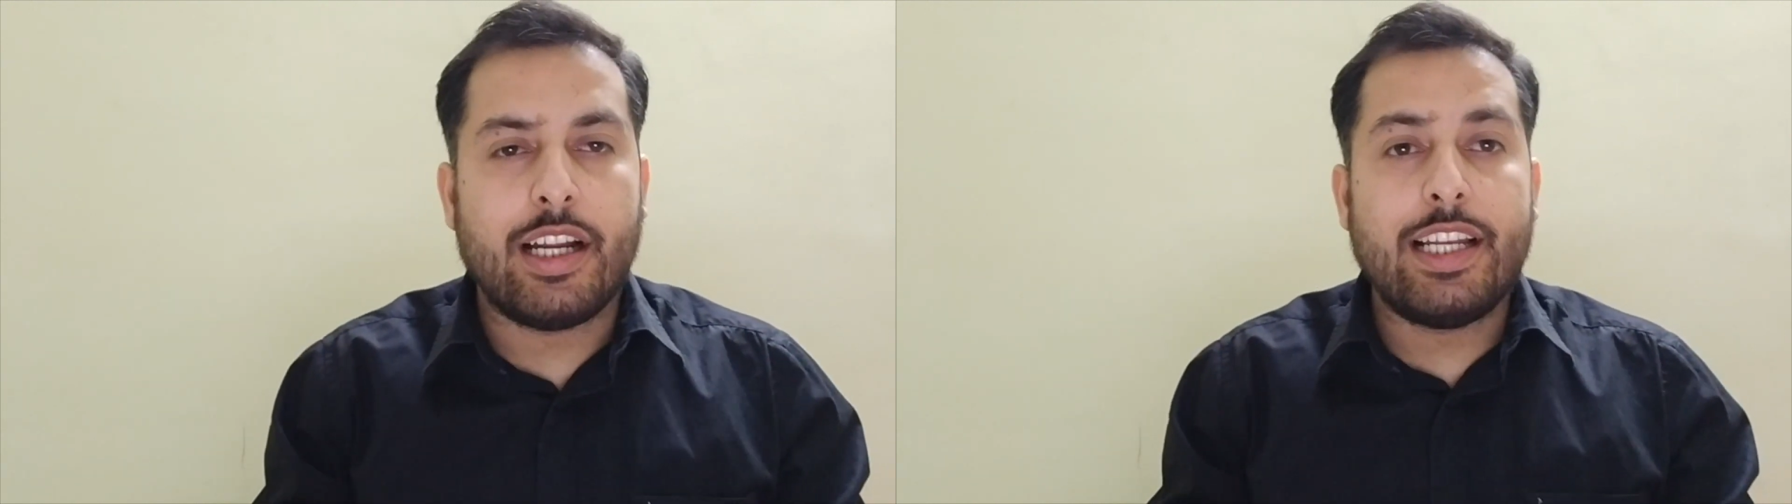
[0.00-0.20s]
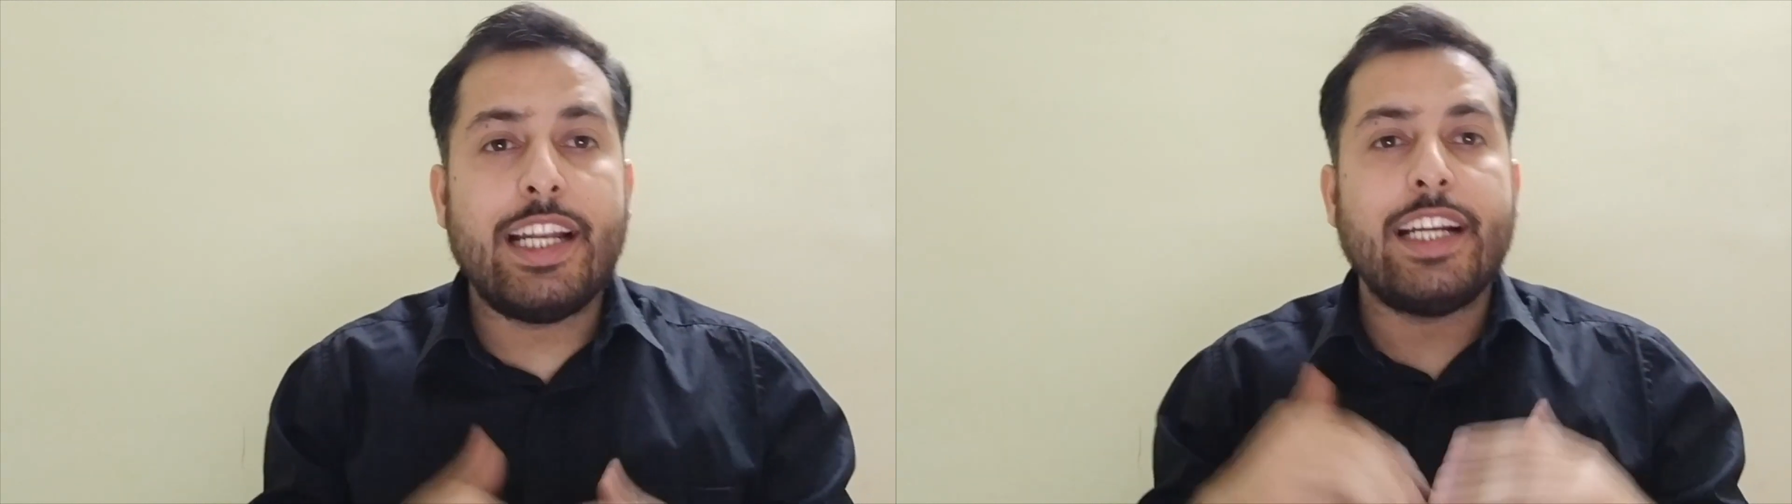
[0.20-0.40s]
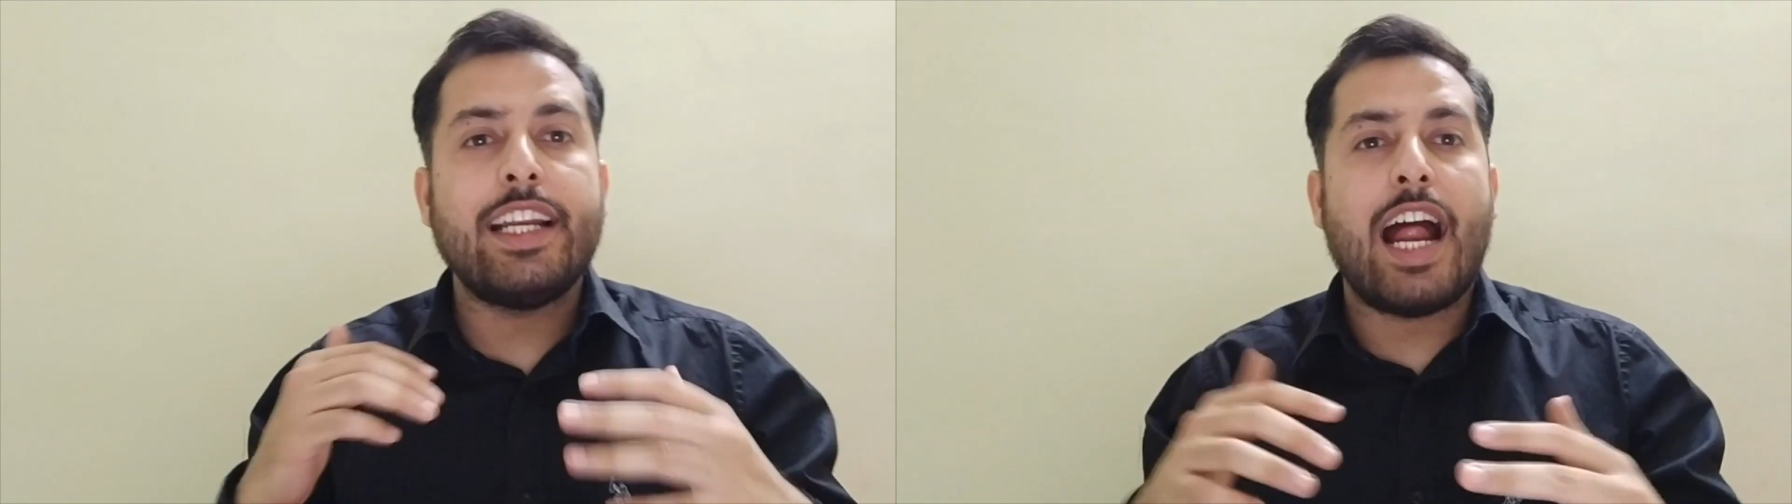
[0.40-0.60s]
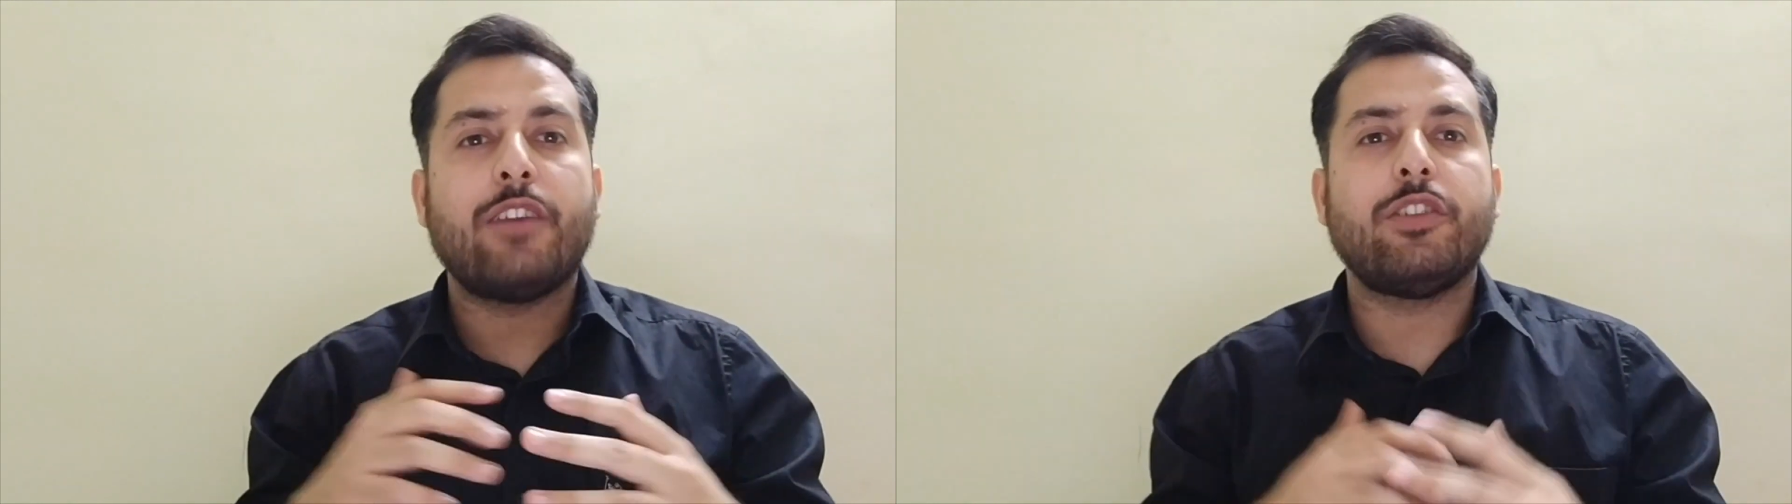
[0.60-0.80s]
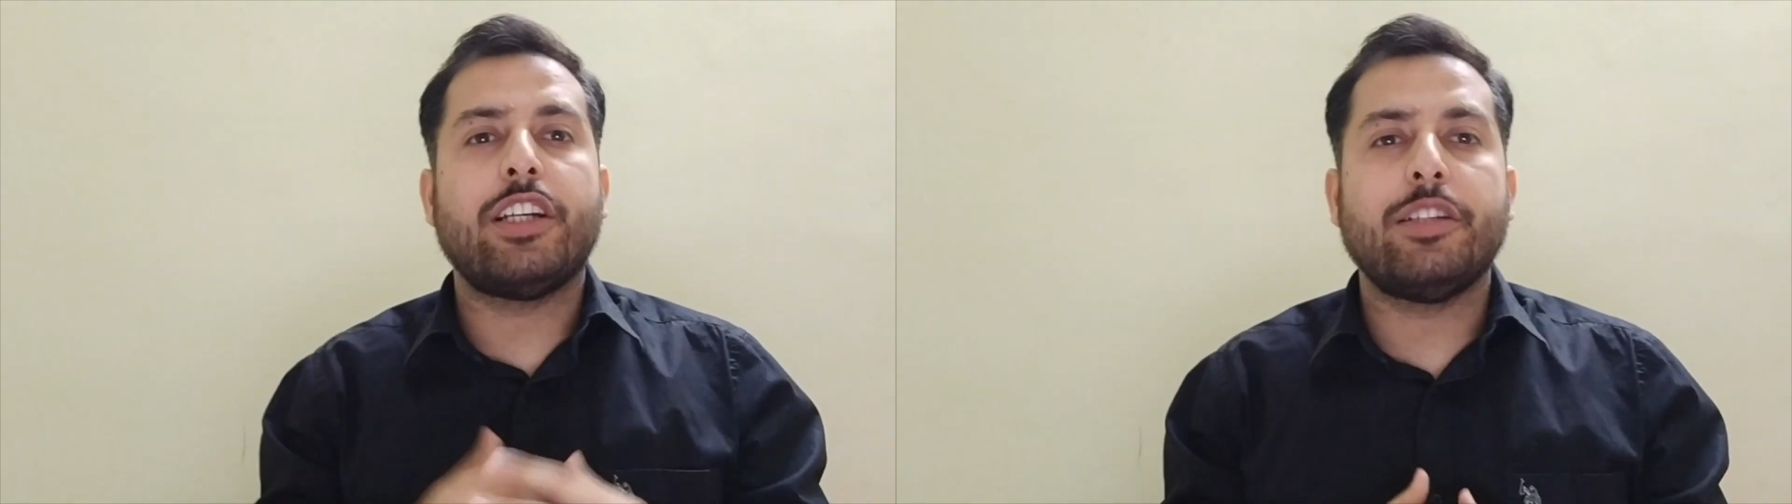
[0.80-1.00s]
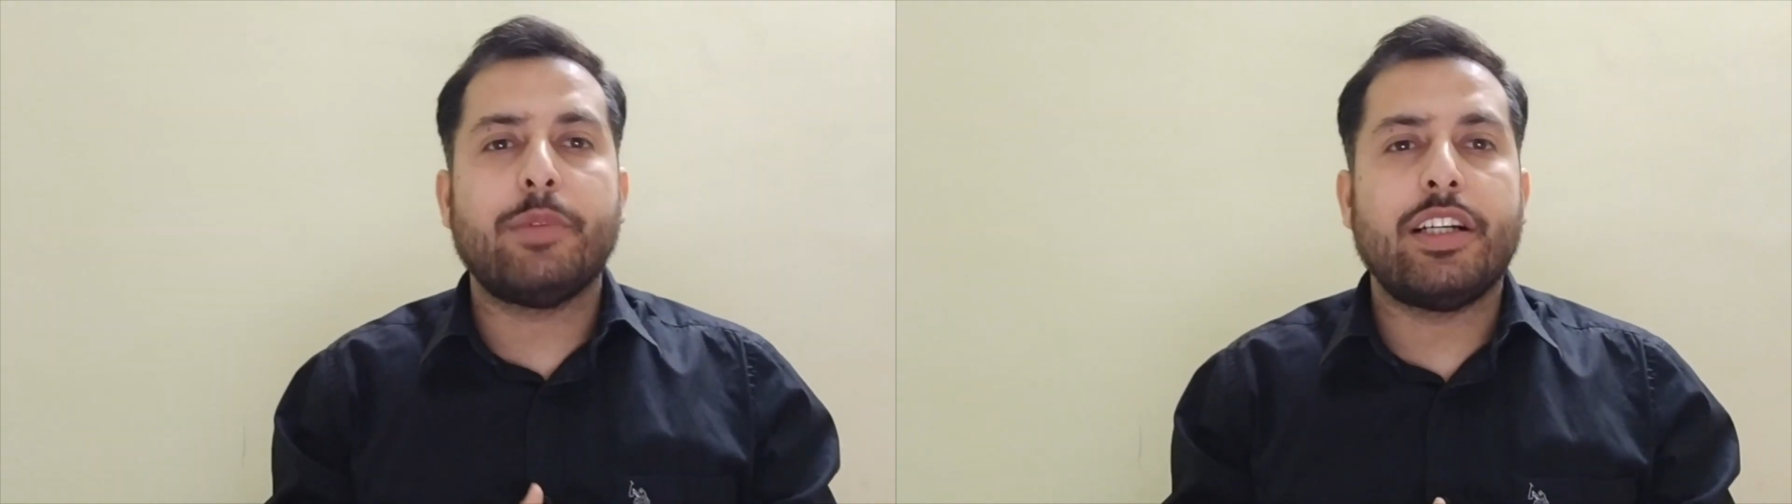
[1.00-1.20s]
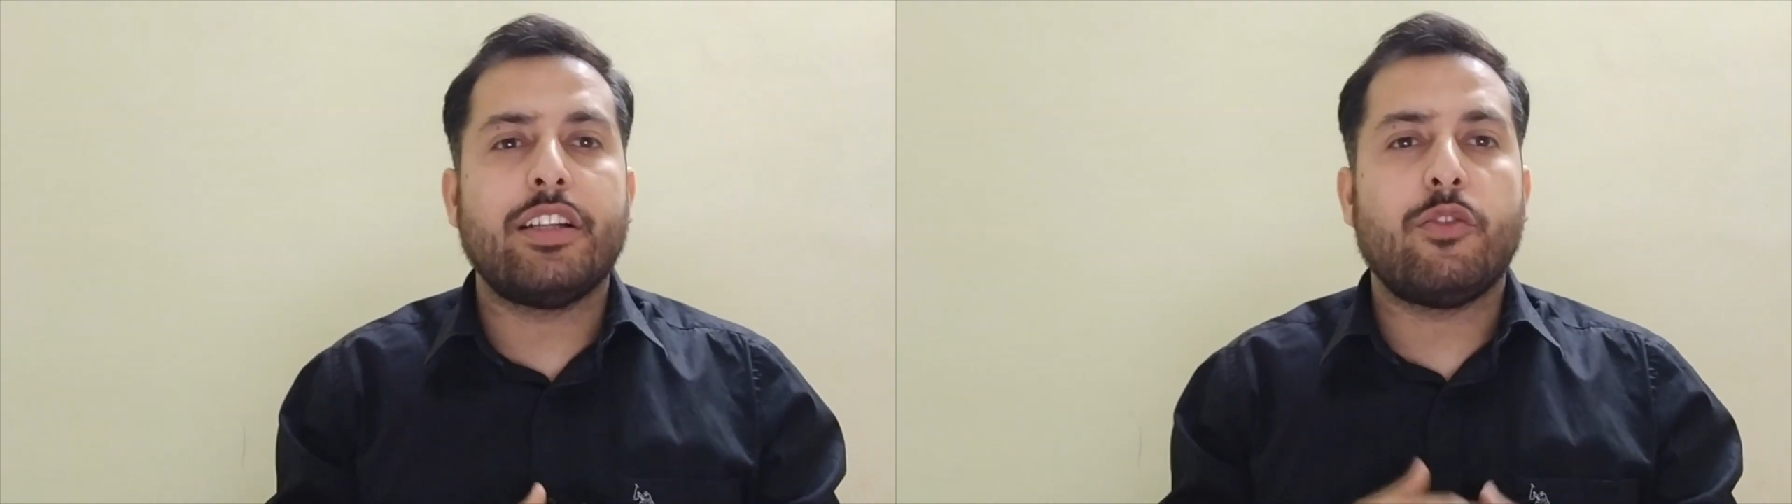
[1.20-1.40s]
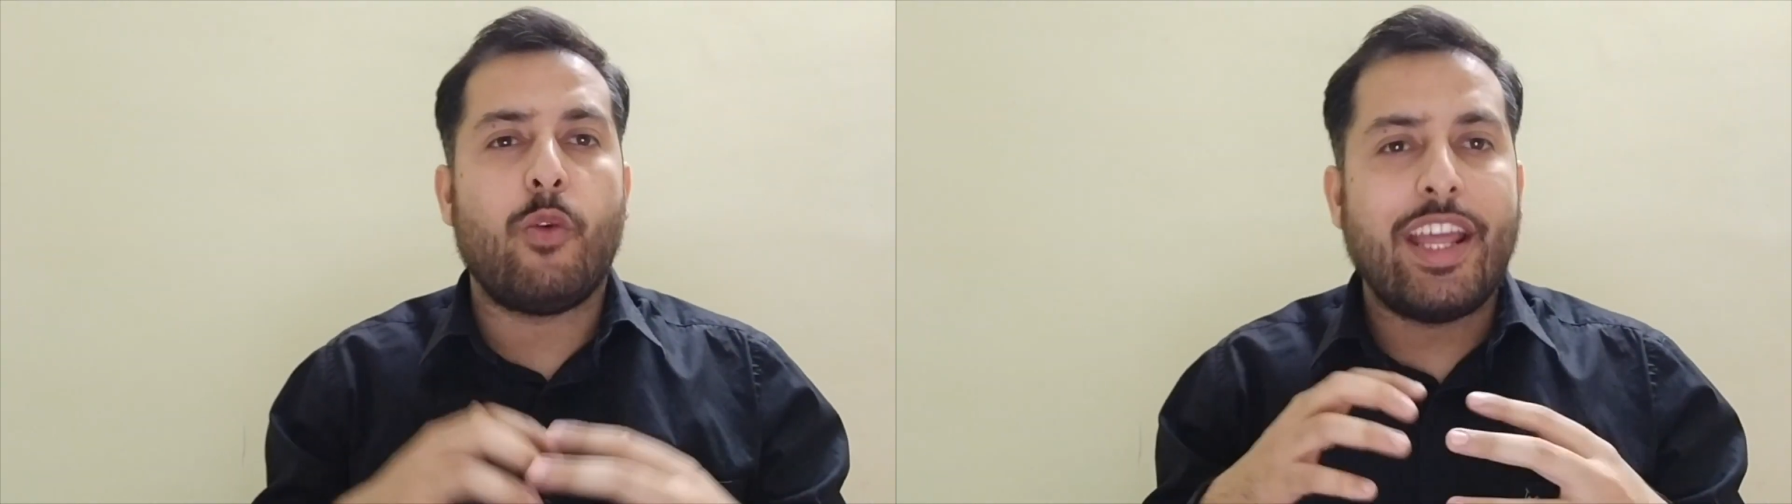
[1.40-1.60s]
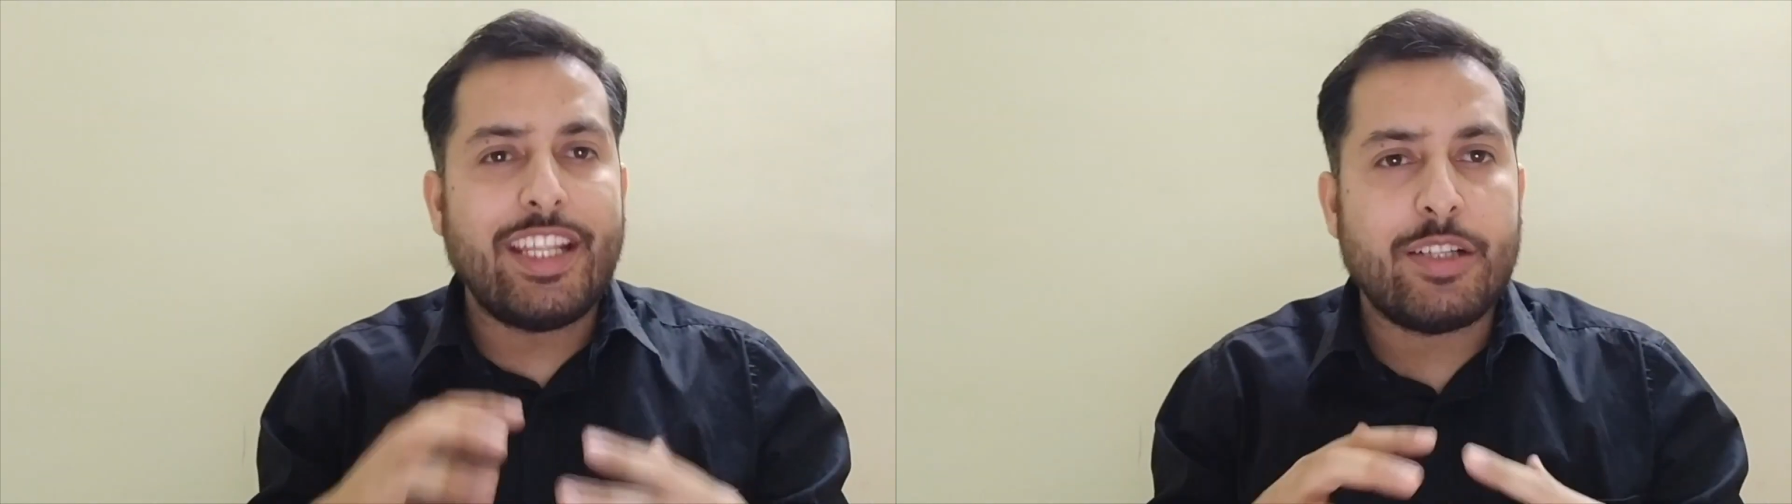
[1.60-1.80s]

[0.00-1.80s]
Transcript: LinkedIn advertisement is a very